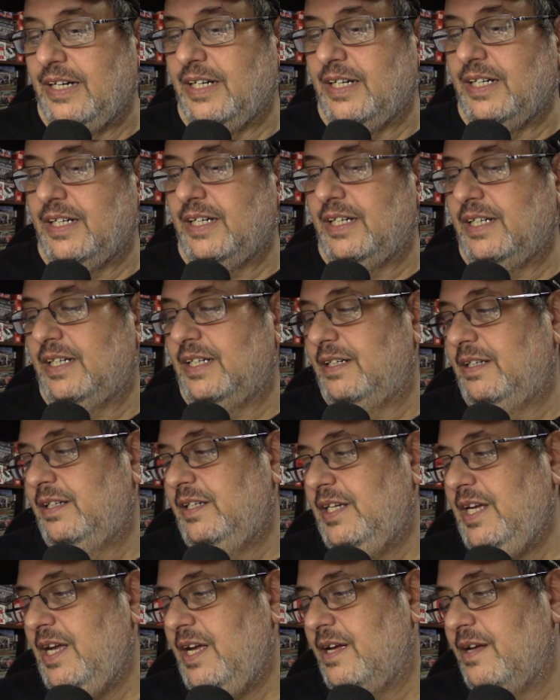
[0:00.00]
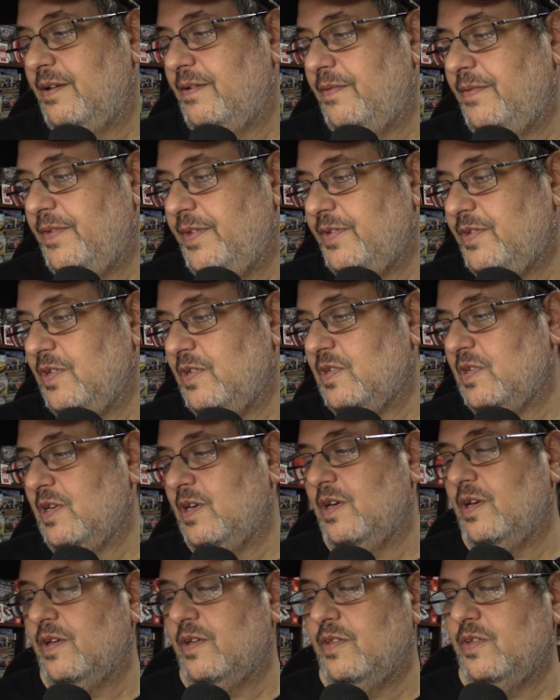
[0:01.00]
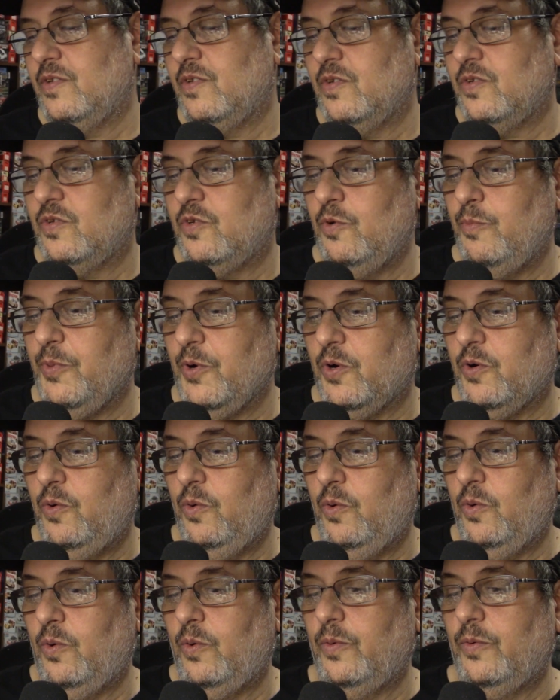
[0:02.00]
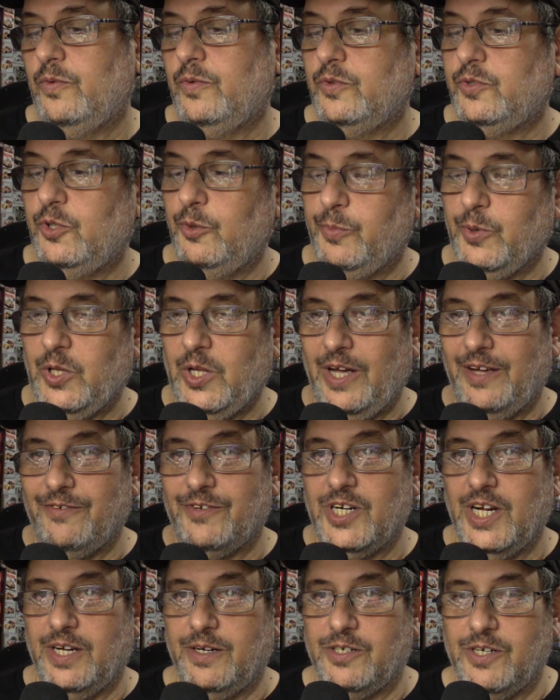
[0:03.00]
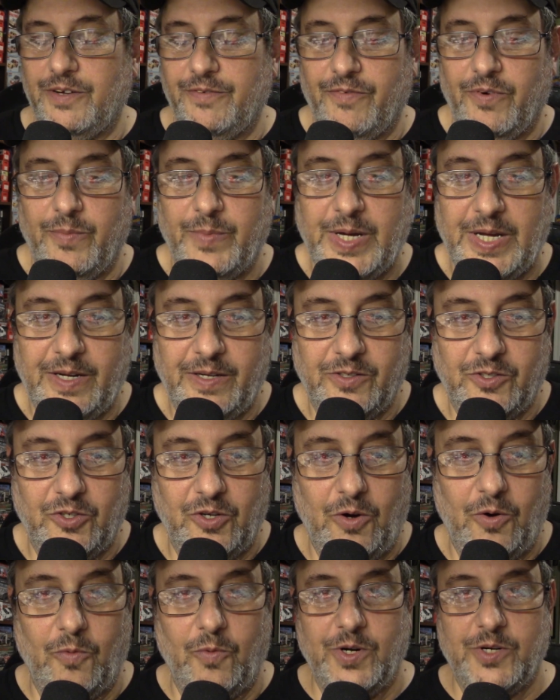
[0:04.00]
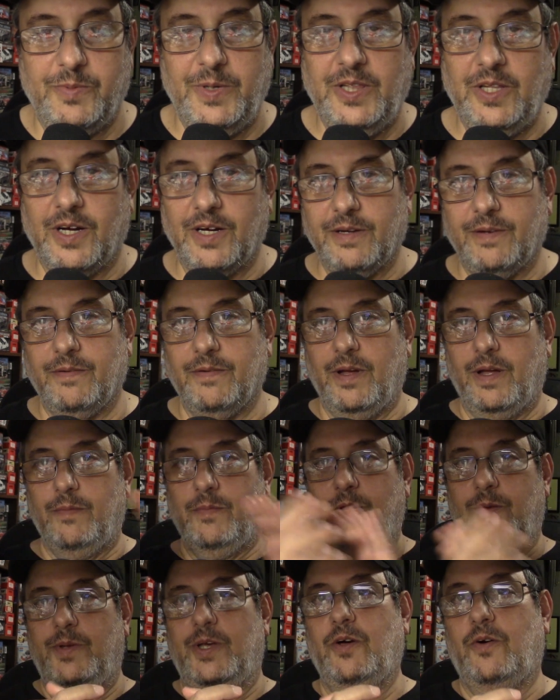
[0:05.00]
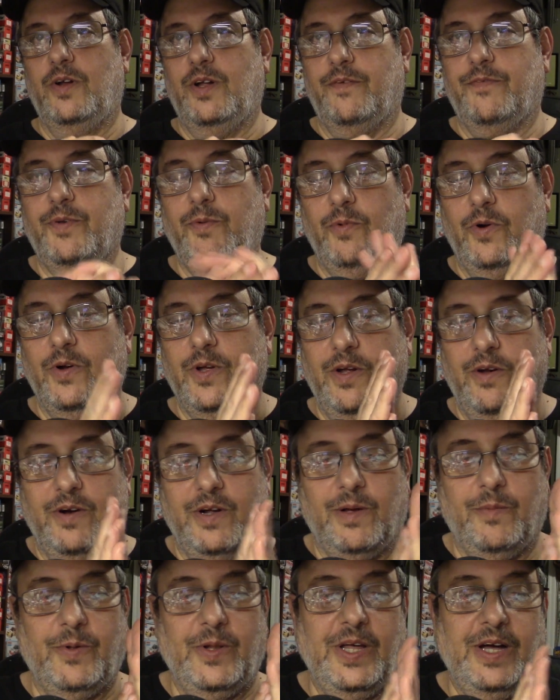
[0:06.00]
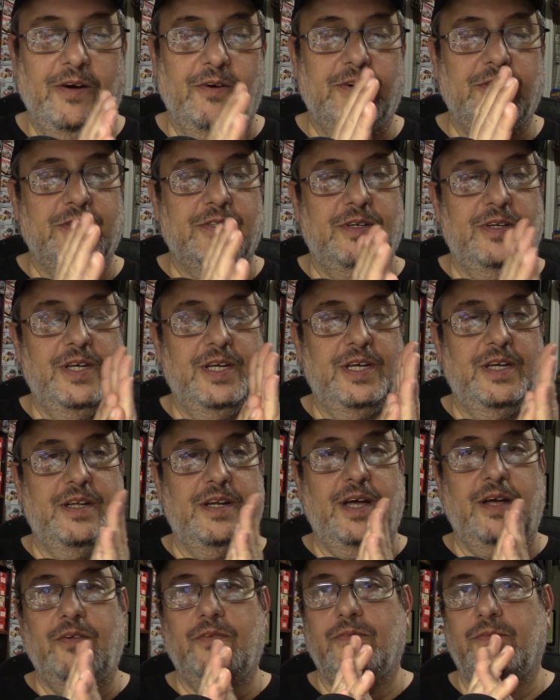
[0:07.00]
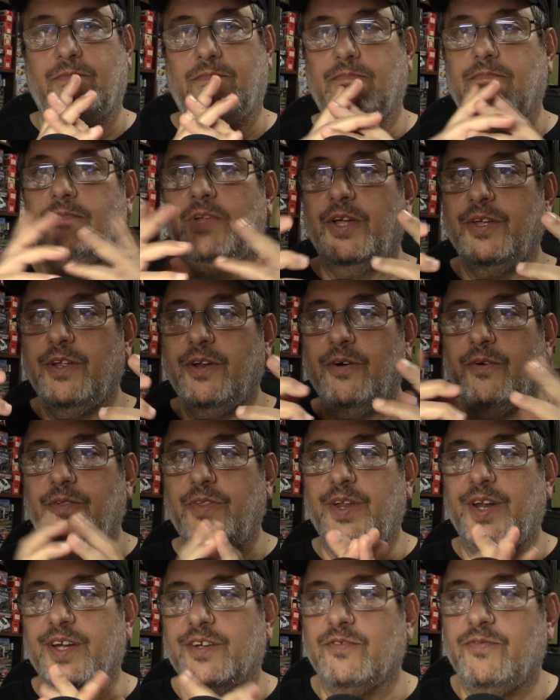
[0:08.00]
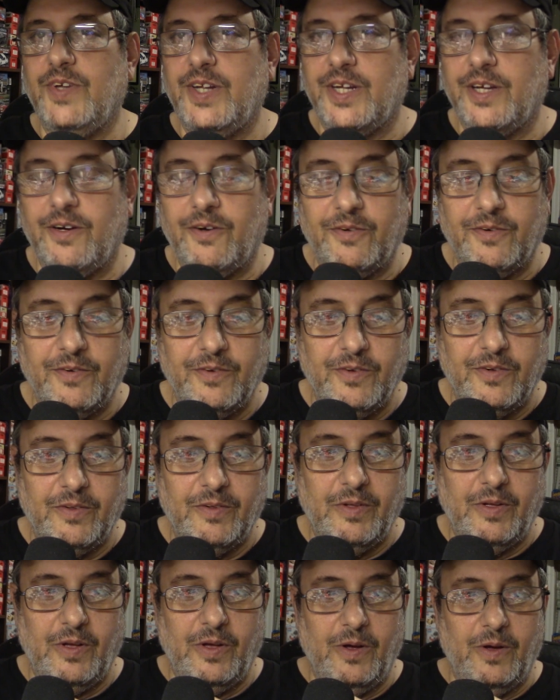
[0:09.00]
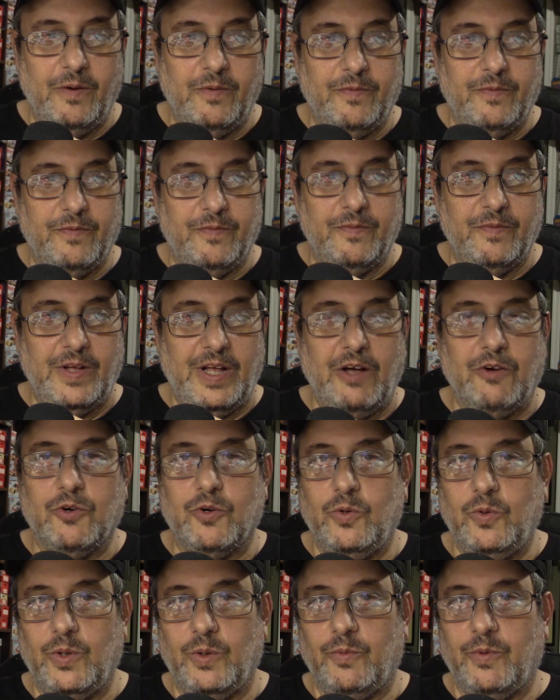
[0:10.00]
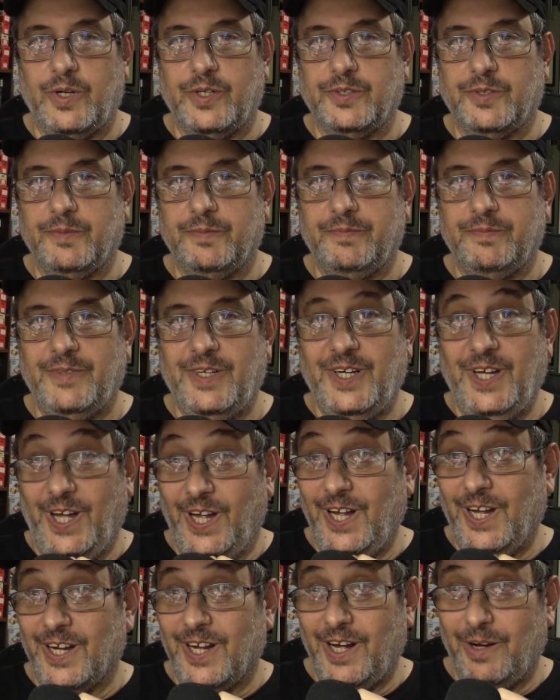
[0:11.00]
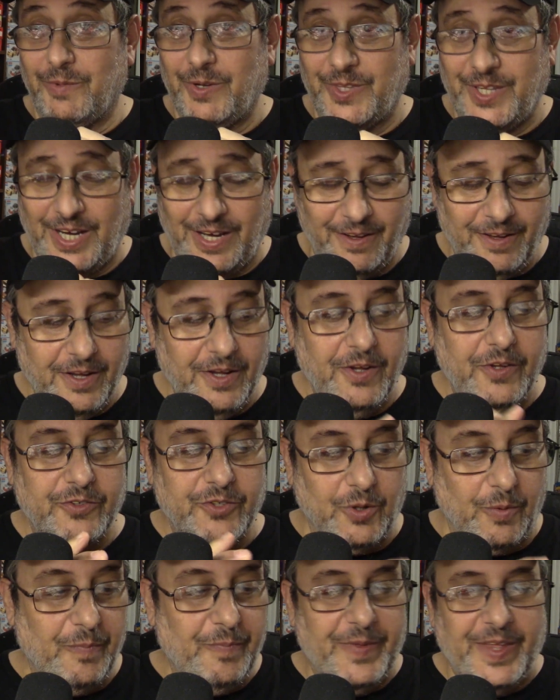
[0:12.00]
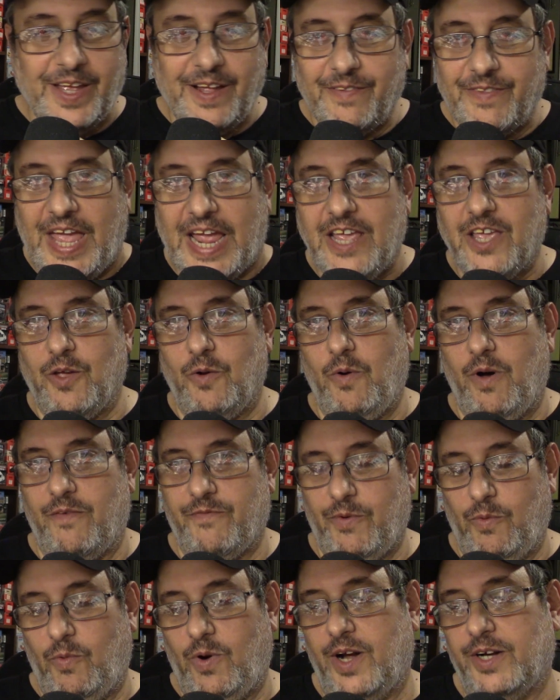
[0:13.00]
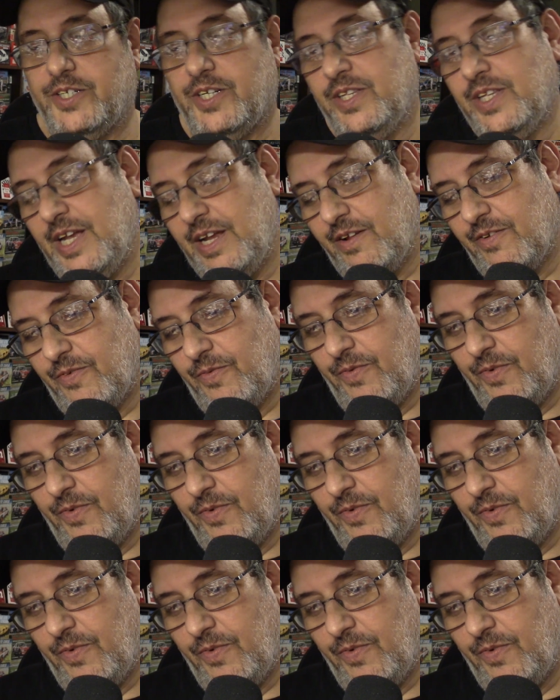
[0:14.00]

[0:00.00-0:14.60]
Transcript: yeah, this is super cool, super life-changing for me. So wish me luck. I'm gonna be going off to work here in a couple hours, and I'll let you know in the next video of how cool it was. How about that? So thank you all for watching. Thank